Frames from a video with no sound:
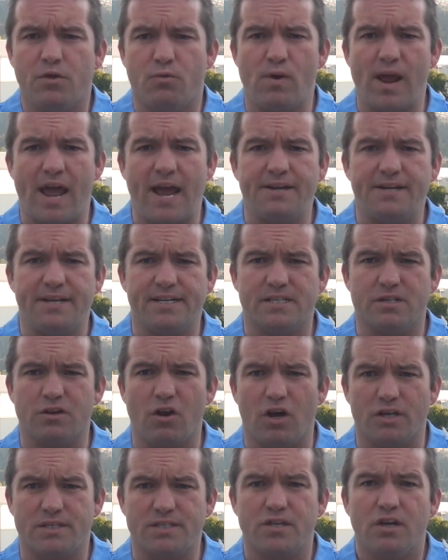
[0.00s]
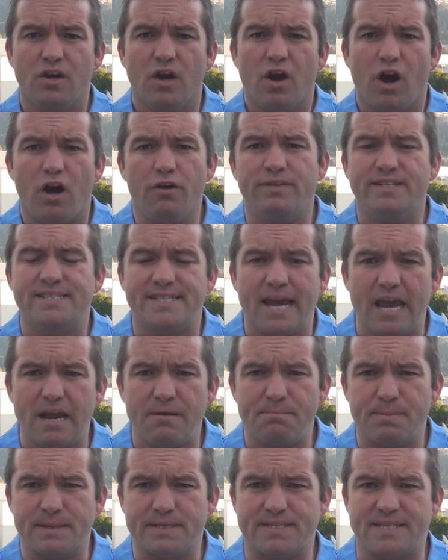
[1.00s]
the rand has lost over
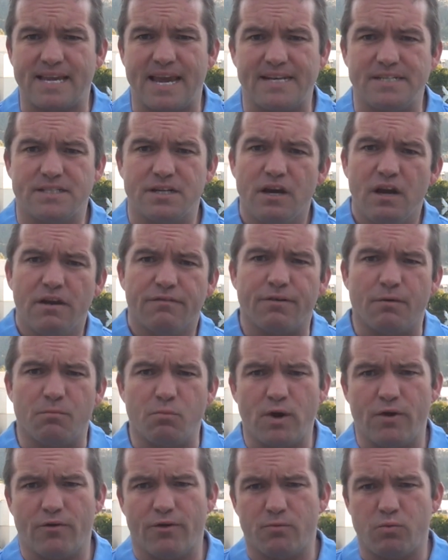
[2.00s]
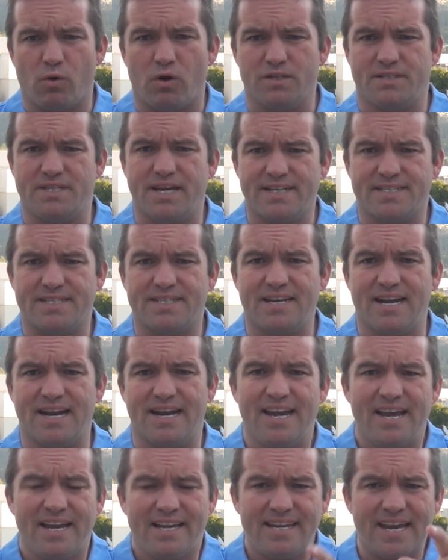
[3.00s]
10% from where it was
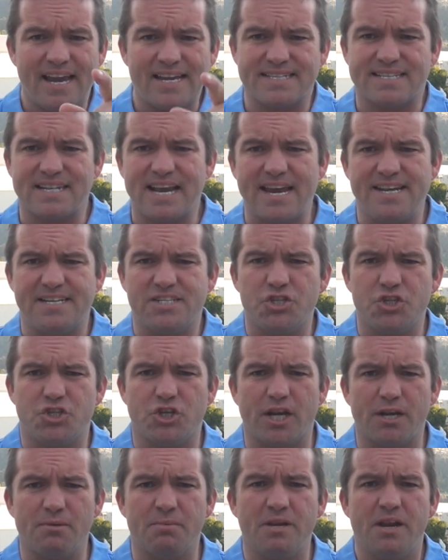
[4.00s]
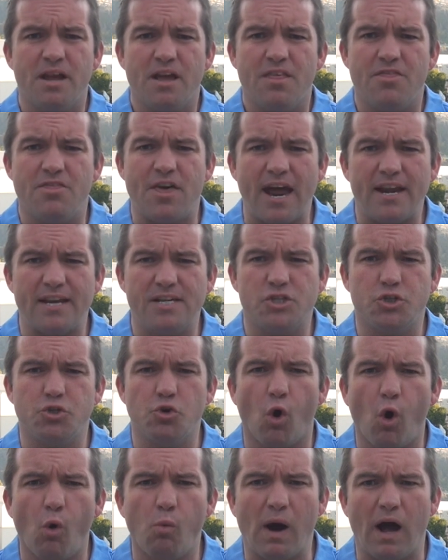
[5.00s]
yesterday. Yes, ladies and gentlemen, that is
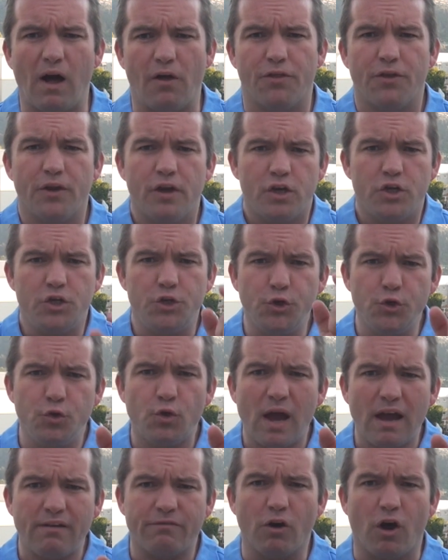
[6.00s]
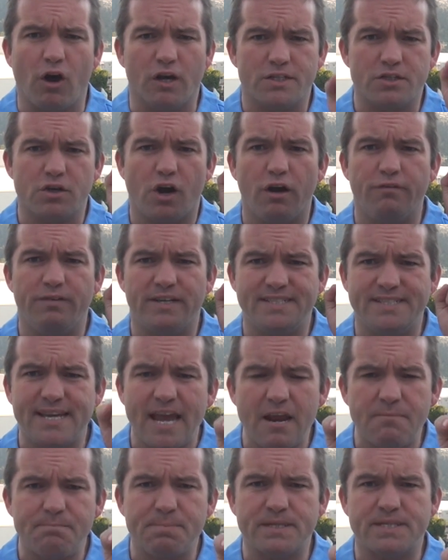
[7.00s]
your wealth. You have lost over
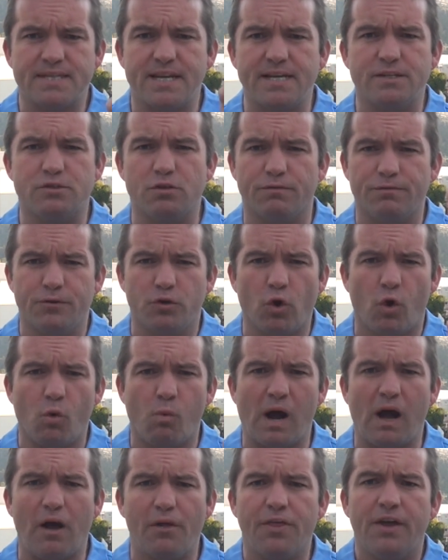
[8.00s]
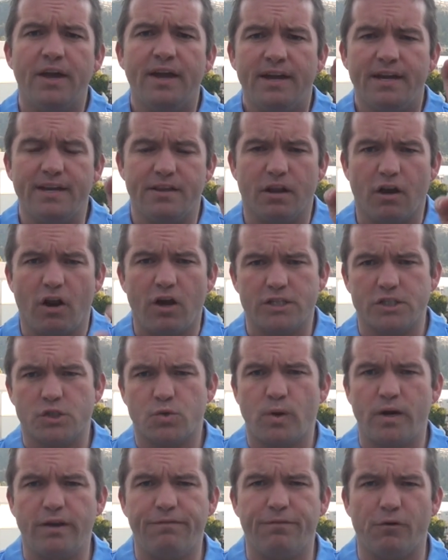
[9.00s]
10% of your wealth in the last
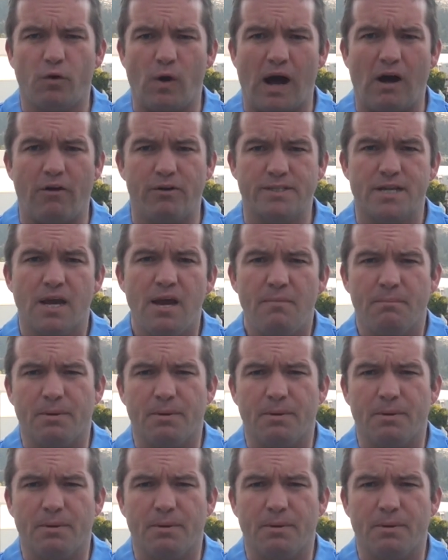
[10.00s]
24 hours